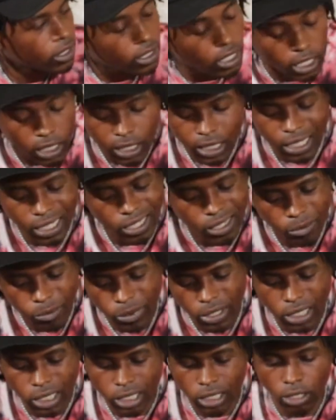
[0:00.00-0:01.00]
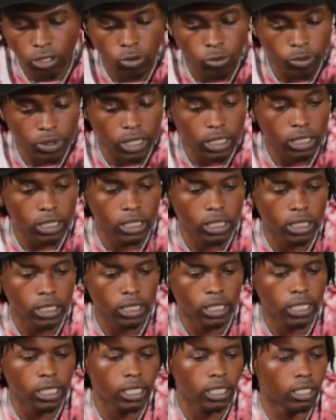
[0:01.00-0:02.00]
And then it be so much shit
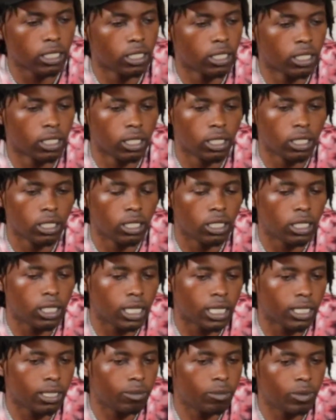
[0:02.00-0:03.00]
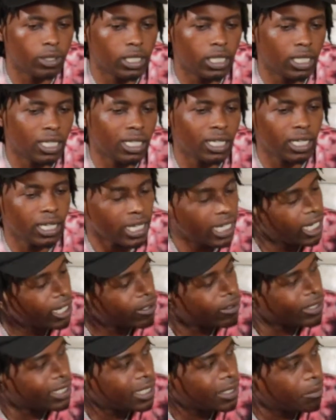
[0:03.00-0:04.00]
that, like, it be
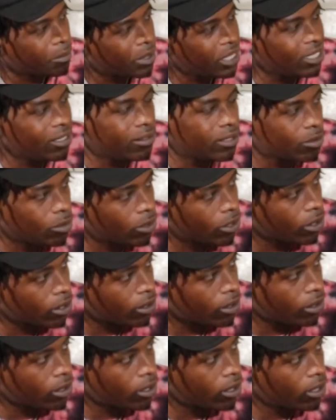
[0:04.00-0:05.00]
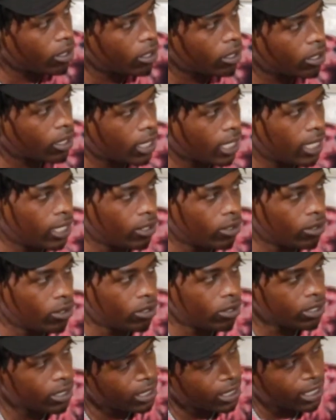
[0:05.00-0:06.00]
inherited beefs, bro. Like, you
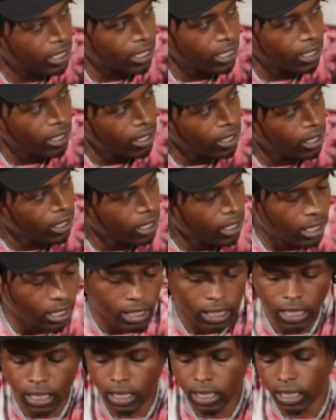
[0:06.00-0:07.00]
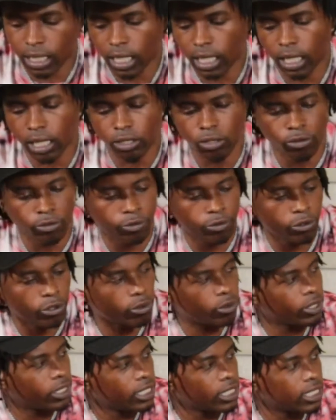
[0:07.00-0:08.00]
know what I'm saying? This side don't fuck
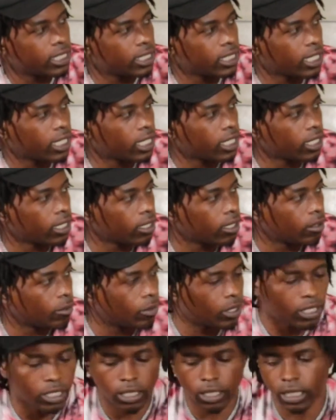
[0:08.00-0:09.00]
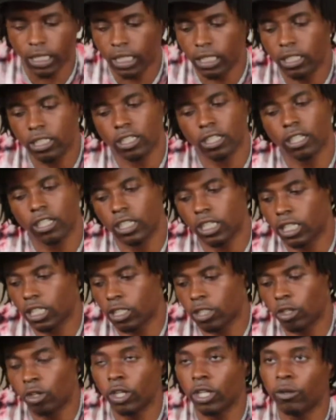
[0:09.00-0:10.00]
with this side. But these young niggas
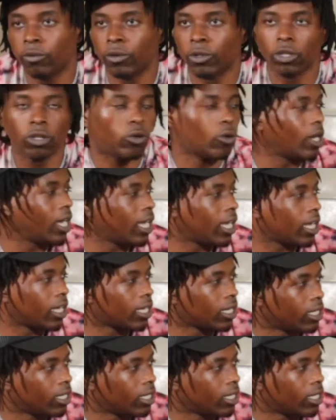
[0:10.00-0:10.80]
don't even know why.